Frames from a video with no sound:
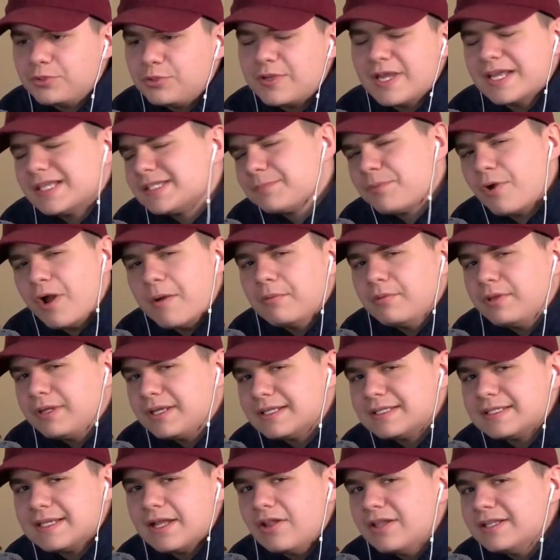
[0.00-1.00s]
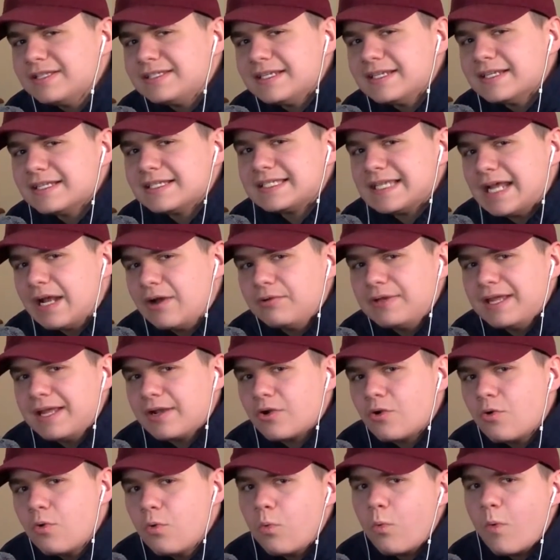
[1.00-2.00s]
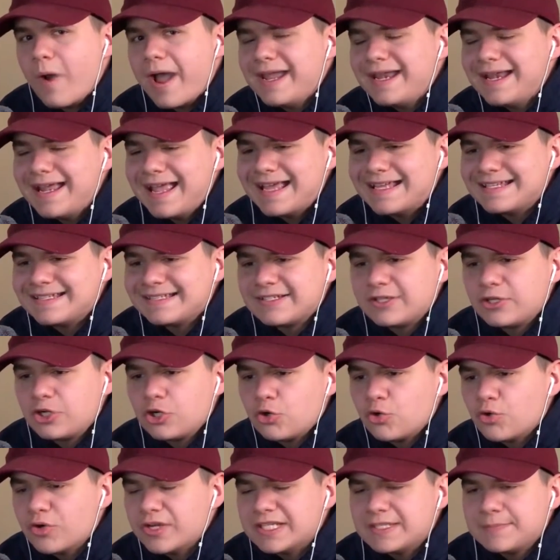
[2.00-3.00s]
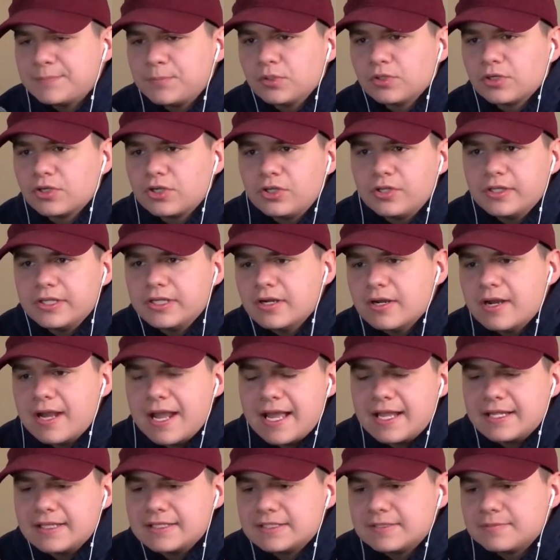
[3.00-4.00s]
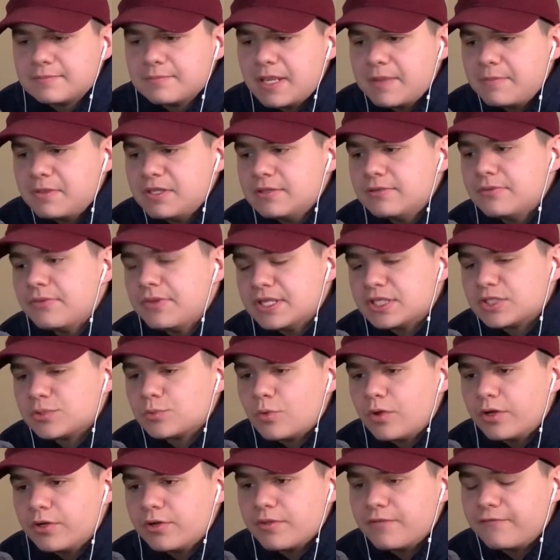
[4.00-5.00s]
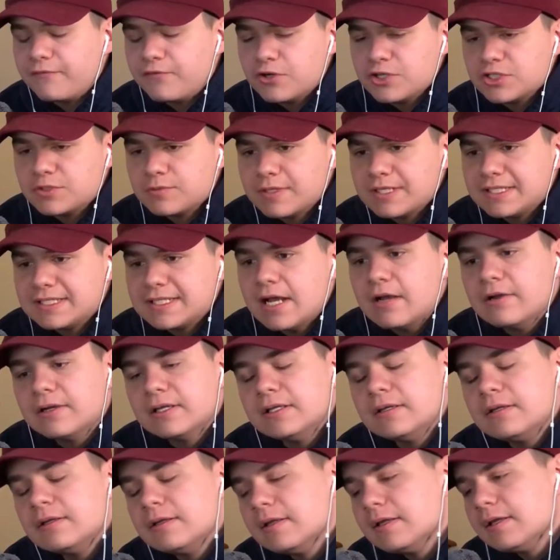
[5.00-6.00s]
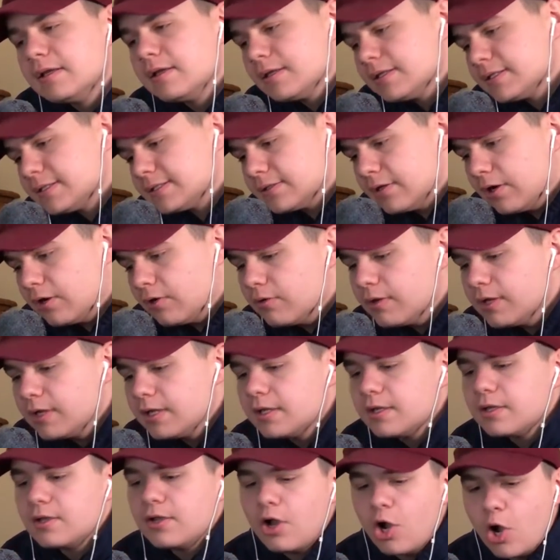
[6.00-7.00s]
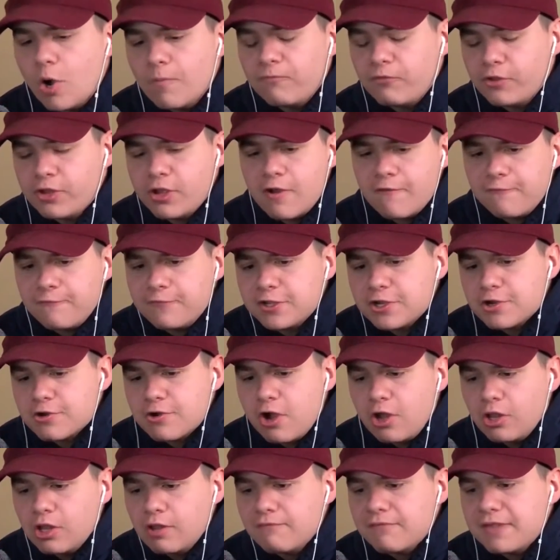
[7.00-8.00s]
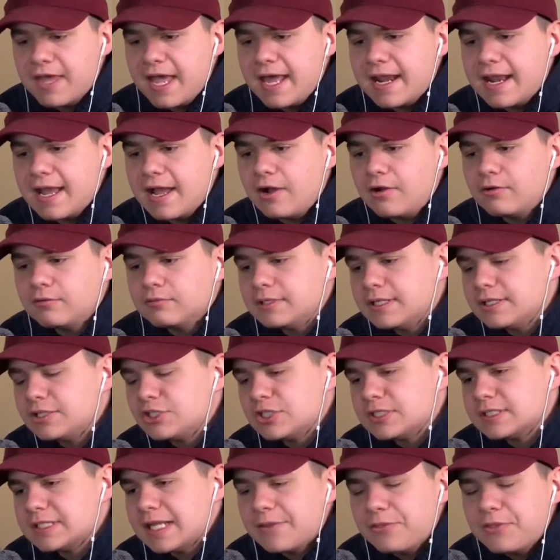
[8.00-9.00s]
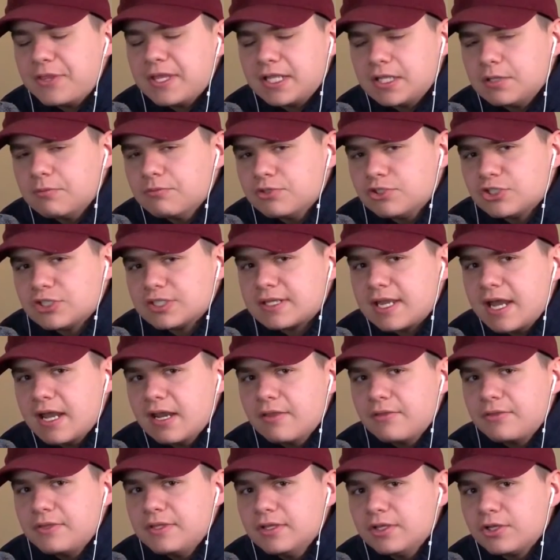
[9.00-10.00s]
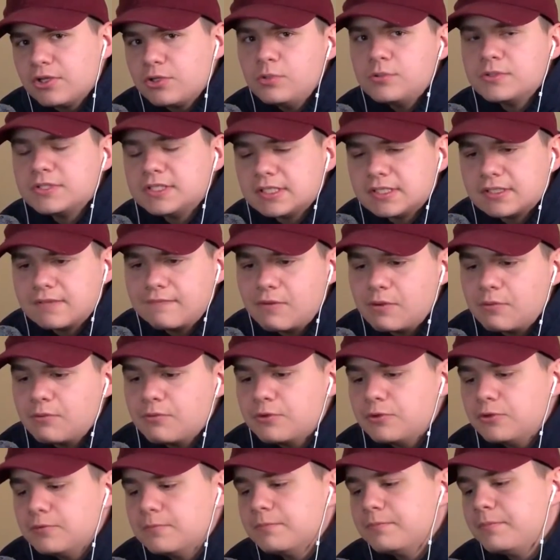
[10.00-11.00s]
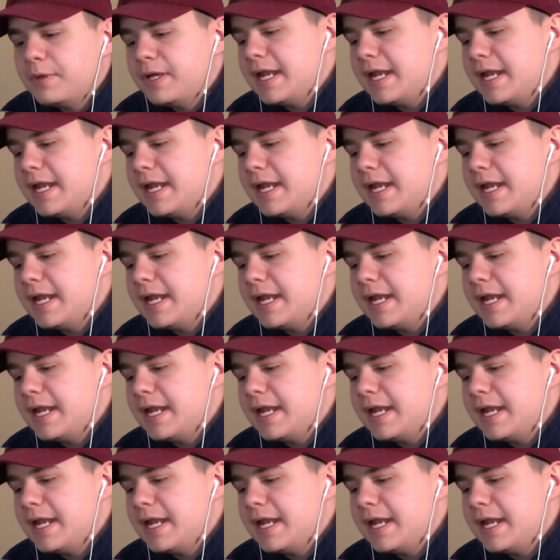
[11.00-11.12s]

You guys probably could tell it didn't sound quite as crisp or clear as maybe this one or the first one sounded. So hopefully I'll figure all of that out. I think it was just kind of the acoustics of the room.